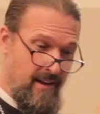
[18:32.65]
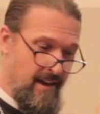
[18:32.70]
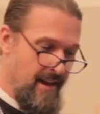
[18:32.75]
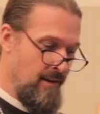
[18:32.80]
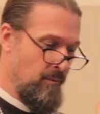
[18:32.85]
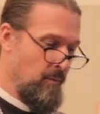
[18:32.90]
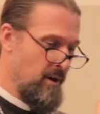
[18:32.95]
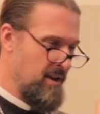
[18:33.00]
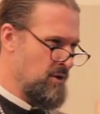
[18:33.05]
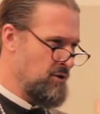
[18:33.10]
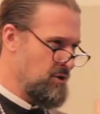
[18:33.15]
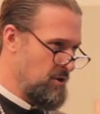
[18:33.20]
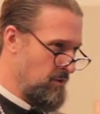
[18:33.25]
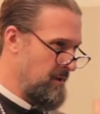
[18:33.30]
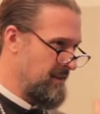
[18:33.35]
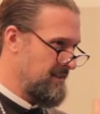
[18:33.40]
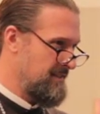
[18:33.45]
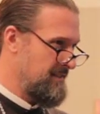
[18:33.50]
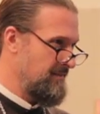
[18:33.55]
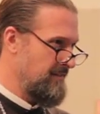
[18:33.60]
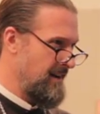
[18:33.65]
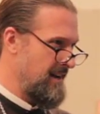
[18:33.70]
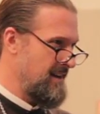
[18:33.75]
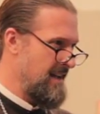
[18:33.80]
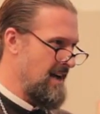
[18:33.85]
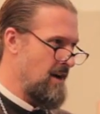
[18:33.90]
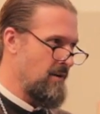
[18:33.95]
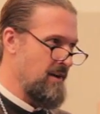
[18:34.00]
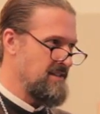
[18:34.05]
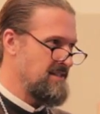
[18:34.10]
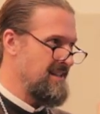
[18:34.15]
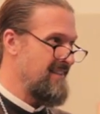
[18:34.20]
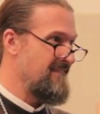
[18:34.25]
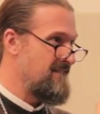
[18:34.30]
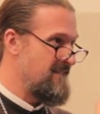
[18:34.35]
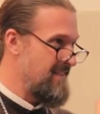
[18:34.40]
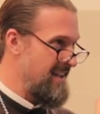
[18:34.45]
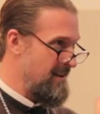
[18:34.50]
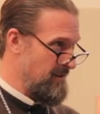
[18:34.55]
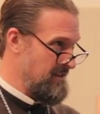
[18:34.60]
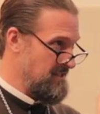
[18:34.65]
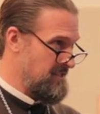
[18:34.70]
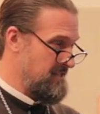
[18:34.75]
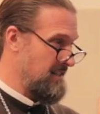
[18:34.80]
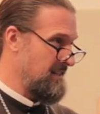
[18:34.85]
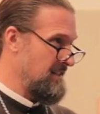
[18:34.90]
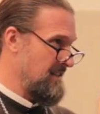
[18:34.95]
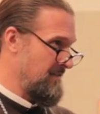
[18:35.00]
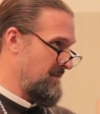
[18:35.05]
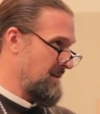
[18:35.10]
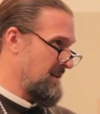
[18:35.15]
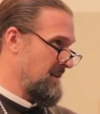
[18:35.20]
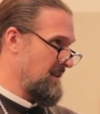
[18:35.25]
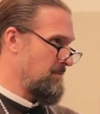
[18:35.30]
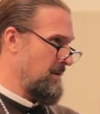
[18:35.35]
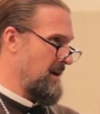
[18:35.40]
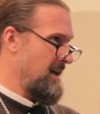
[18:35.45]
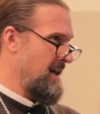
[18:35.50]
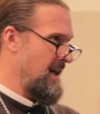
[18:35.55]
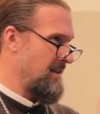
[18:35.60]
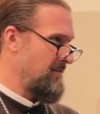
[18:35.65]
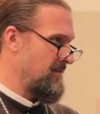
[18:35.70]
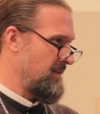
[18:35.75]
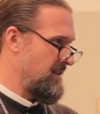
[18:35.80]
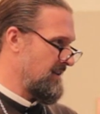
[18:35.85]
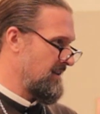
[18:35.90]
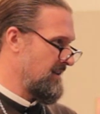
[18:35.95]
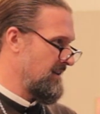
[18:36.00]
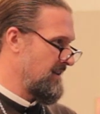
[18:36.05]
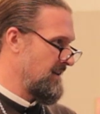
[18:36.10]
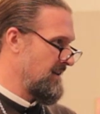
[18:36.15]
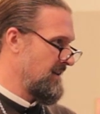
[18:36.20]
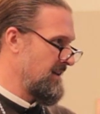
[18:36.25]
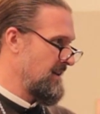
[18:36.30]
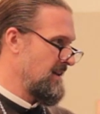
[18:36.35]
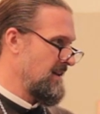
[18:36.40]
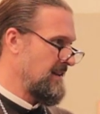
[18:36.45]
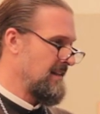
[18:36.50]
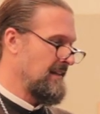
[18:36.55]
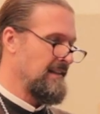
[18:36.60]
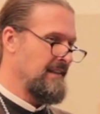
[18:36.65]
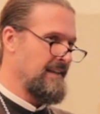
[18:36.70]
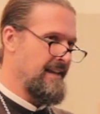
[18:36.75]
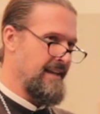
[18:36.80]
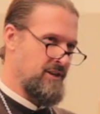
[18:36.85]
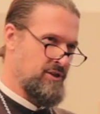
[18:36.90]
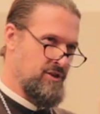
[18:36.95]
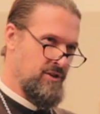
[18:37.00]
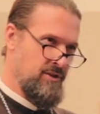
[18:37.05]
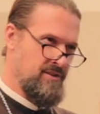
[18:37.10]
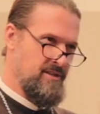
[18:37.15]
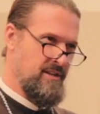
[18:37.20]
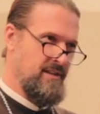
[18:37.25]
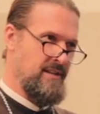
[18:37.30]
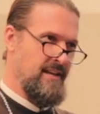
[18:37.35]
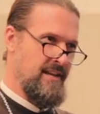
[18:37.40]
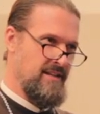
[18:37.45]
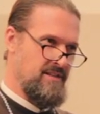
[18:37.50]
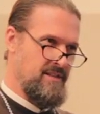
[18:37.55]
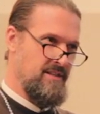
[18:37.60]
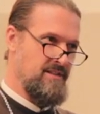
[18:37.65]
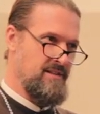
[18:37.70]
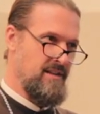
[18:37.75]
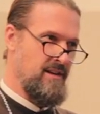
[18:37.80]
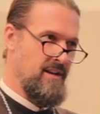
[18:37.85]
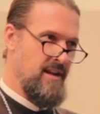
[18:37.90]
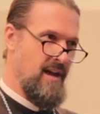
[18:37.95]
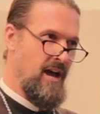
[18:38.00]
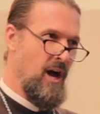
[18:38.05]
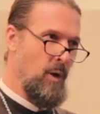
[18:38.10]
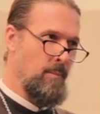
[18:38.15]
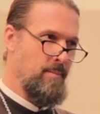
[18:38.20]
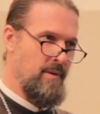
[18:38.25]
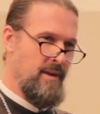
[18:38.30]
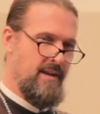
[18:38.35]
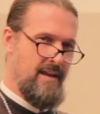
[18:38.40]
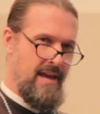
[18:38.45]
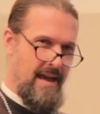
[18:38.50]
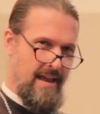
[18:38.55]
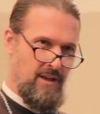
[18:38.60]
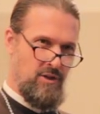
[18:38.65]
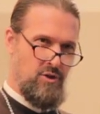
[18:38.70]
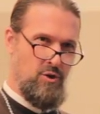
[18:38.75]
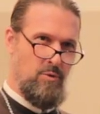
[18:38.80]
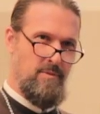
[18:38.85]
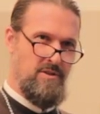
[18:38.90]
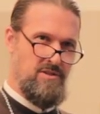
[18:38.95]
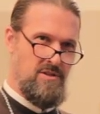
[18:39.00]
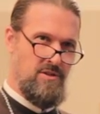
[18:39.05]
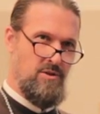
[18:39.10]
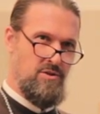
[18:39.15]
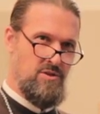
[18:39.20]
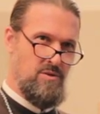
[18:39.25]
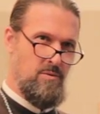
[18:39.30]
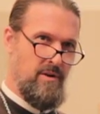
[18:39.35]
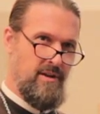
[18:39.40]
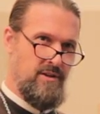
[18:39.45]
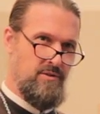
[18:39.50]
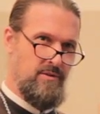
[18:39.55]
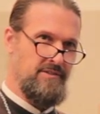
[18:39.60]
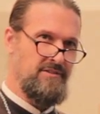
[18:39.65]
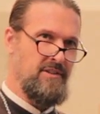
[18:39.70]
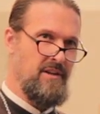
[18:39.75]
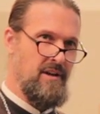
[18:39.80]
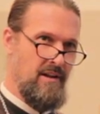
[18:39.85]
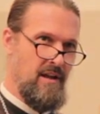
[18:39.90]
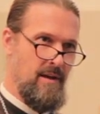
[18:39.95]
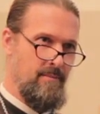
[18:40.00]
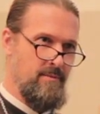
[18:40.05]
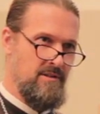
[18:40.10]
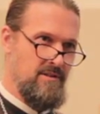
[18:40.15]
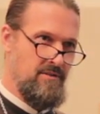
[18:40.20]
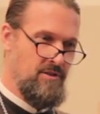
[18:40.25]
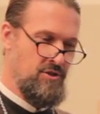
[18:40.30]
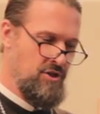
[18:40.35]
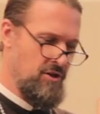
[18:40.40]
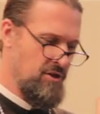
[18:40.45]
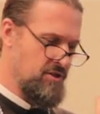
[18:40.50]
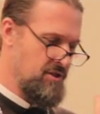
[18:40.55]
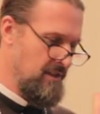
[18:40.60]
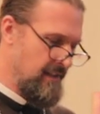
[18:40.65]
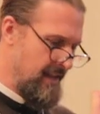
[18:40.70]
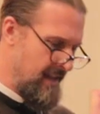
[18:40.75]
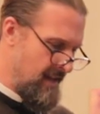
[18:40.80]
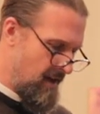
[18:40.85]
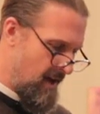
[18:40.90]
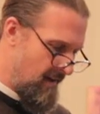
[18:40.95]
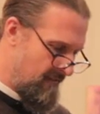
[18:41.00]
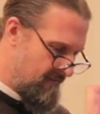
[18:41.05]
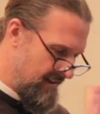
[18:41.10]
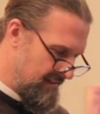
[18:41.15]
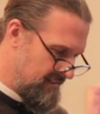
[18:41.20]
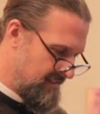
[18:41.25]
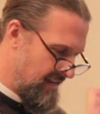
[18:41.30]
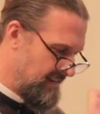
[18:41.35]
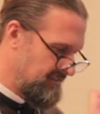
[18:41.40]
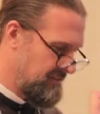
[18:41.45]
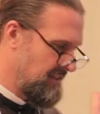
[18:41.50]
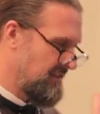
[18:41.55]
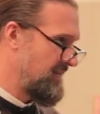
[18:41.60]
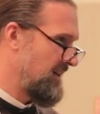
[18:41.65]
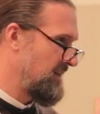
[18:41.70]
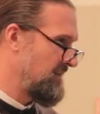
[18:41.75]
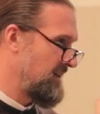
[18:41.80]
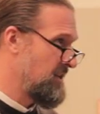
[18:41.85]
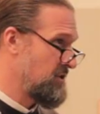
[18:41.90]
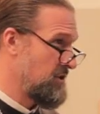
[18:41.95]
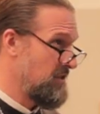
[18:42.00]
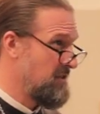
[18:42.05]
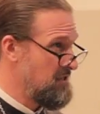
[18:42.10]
And what you're doing right now is very significant by having lectures and lessons and helping catechumens and those who are interested in coming to the church lay a fantastic foundation.